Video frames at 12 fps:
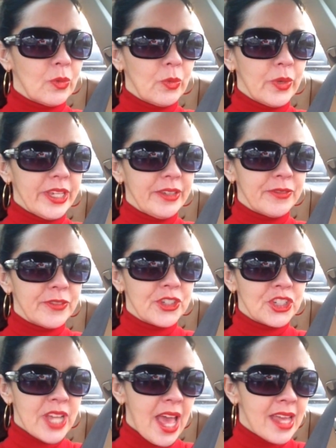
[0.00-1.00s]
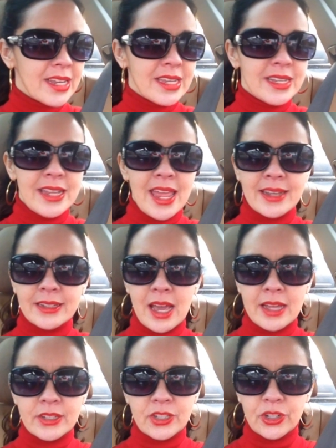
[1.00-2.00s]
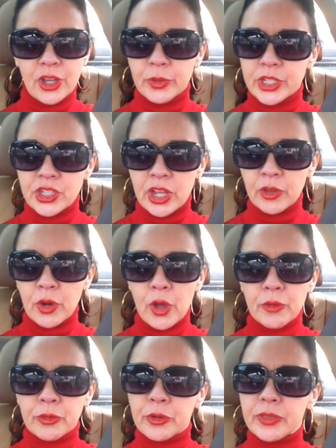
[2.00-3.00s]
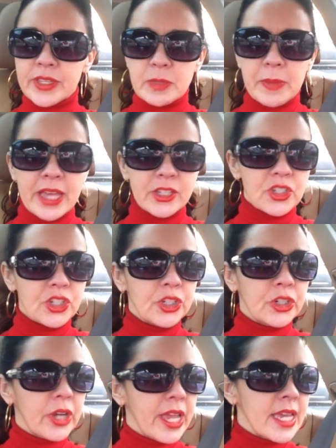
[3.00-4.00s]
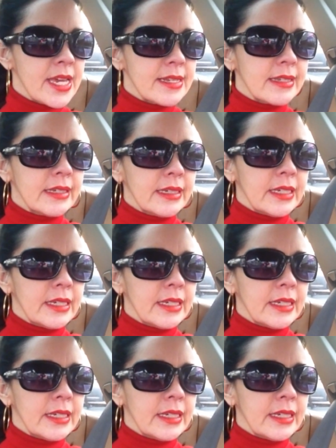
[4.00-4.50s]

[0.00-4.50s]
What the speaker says: we've chatted and gotten to know each other over this past year, and